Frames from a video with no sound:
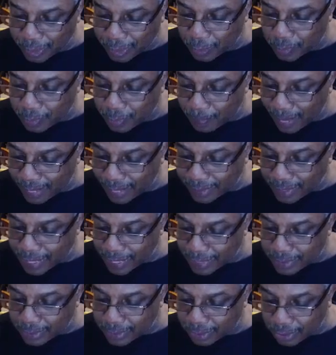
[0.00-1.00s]
He was about
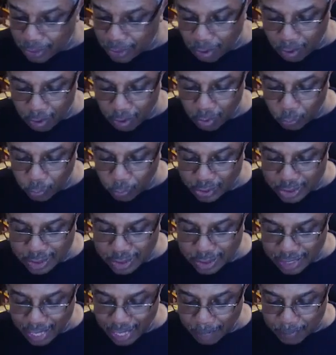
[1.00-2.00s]
to exit the car when he
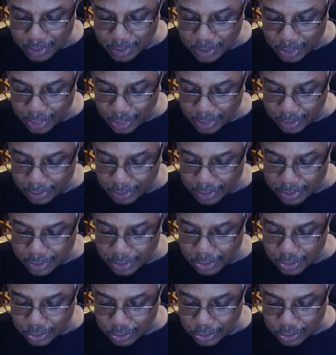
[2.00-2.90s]
slammed his hand against the